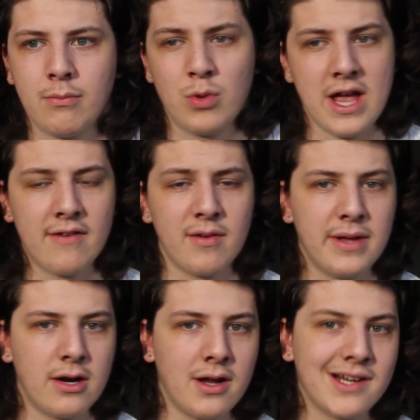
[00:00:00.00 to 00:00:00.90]
we have a
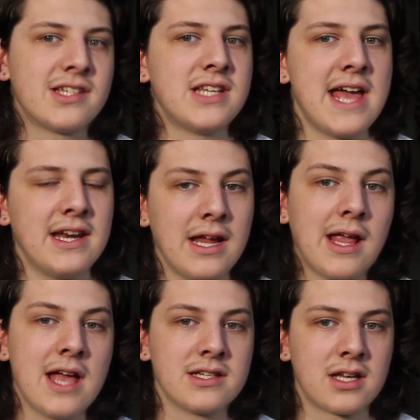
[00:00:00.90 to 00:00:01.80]
better
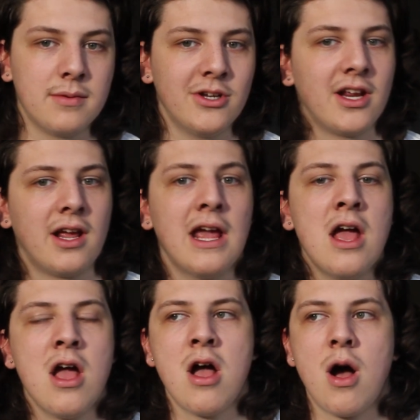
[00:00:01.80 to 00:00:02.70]
understanding as a community
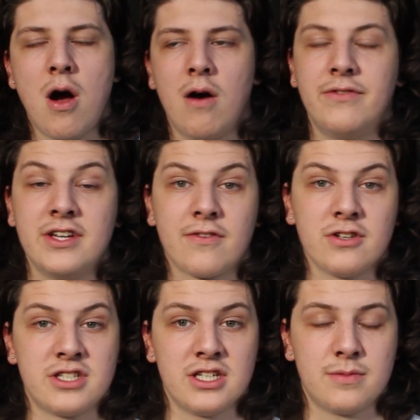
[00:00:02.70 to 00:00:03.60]
of the
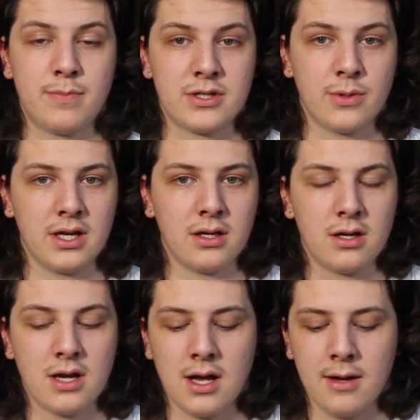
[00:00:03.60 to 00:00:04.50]
differences between